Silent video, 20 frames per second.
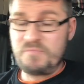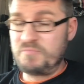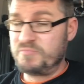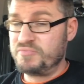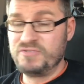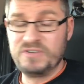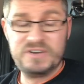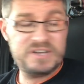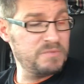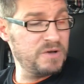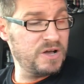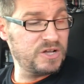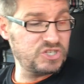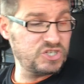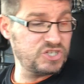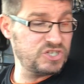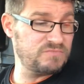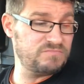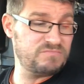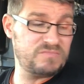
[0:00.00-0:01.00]
Pretty
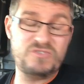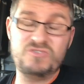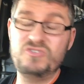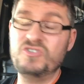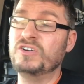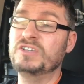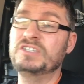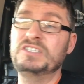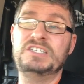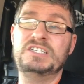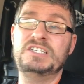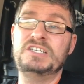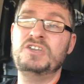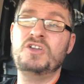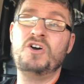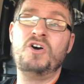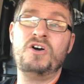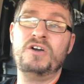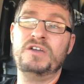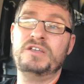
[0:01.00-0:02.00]
much
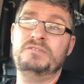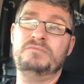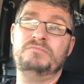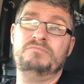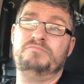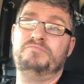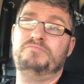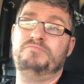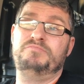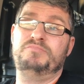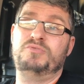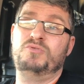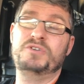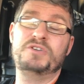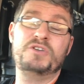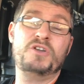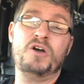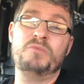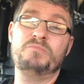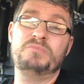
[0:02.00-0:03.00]

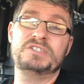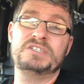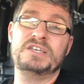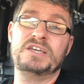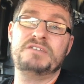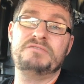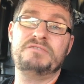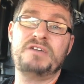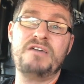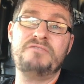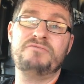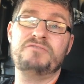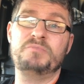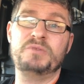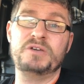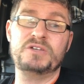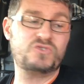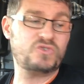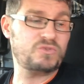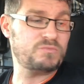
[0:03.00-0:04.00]
99.9% of every
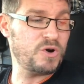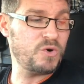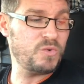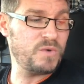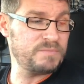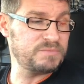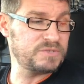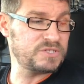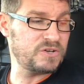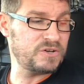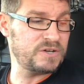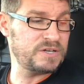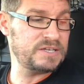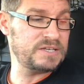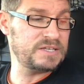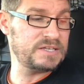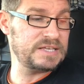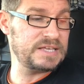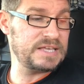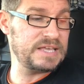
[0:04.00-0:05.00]
picture on my website,
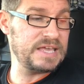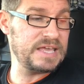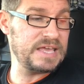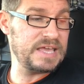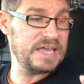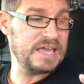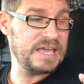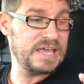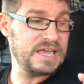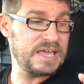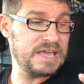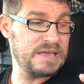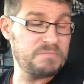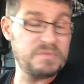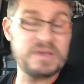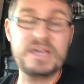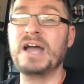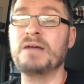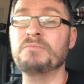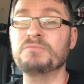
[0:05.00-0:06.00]

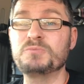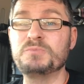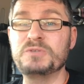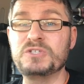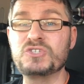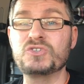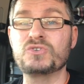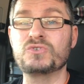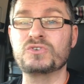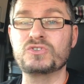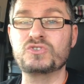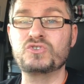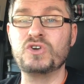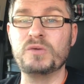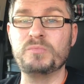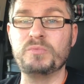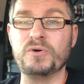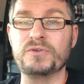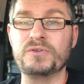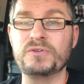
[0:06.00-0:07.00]
my camera's been stood on a
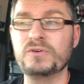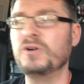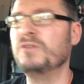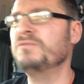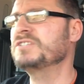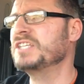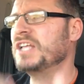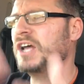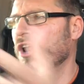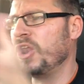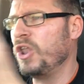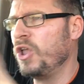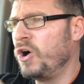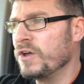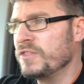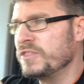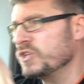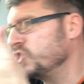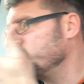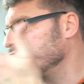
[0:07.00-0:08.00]
tripod. Obviously I
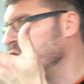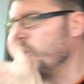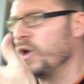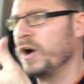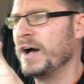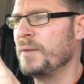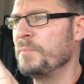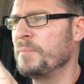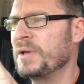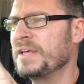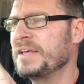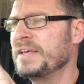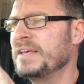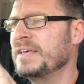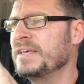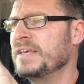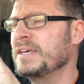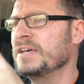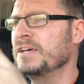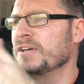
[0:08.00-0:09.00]
line the shot up
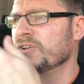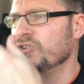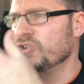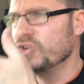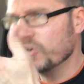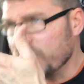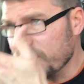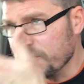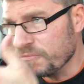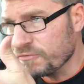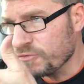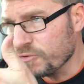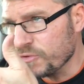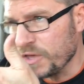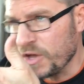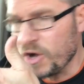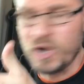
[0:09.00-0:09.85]
looking through the